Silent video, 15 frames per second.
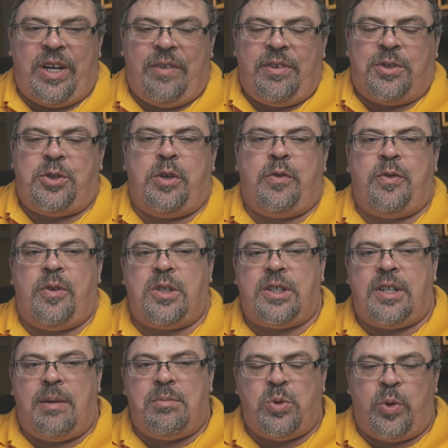If this is your first
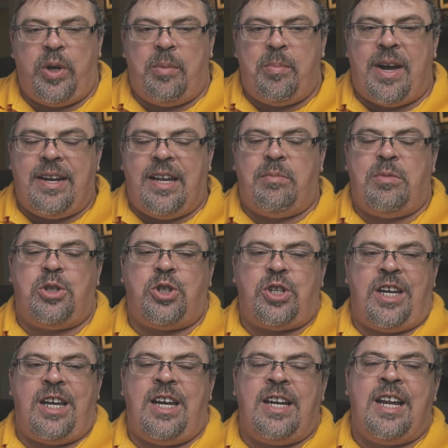time joining, my name is
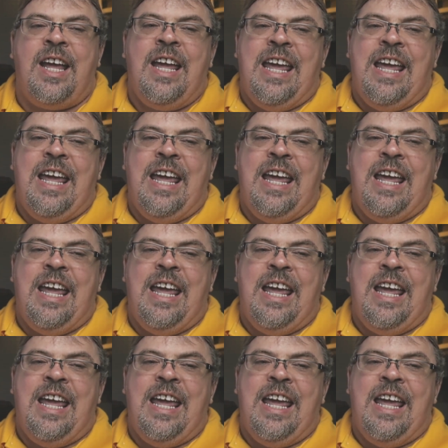Shane,